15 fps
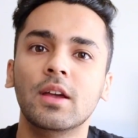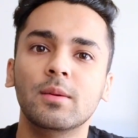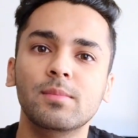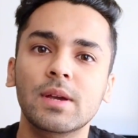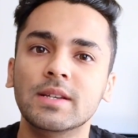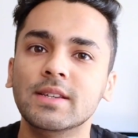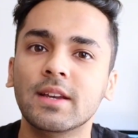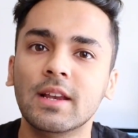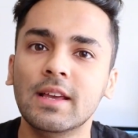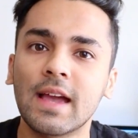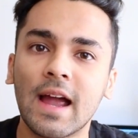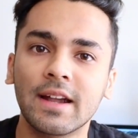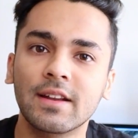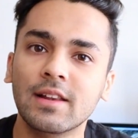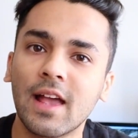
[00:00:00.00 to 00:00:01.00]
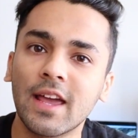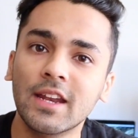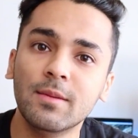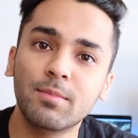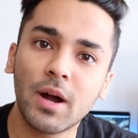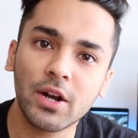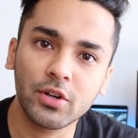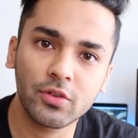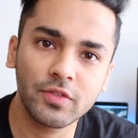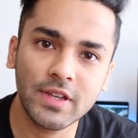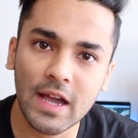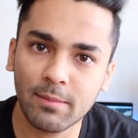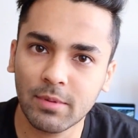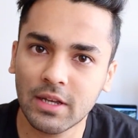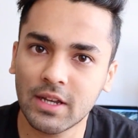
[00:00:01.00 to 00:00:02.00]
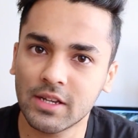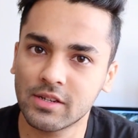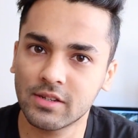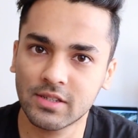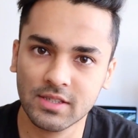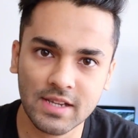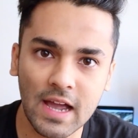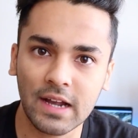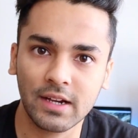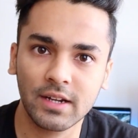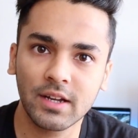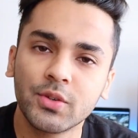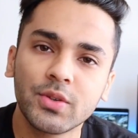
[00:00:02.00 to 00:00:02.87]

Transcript: basically handle any part of the application stack.